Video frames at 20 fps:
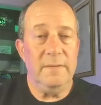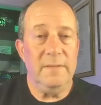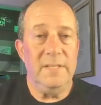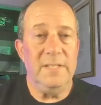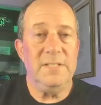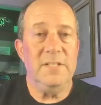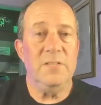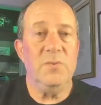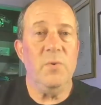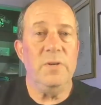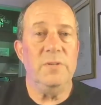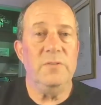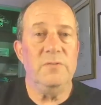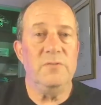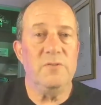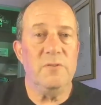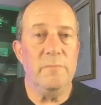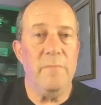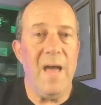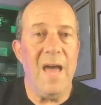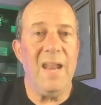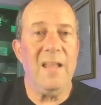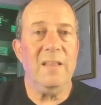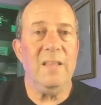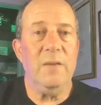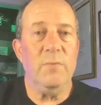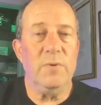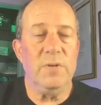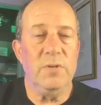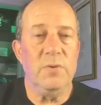This is going to
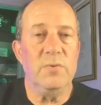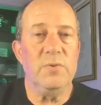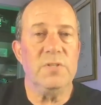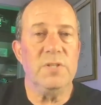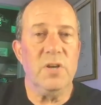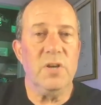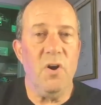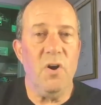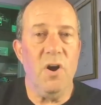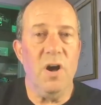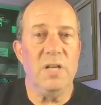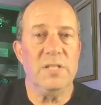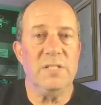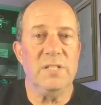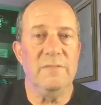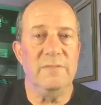dramatically reduce the cost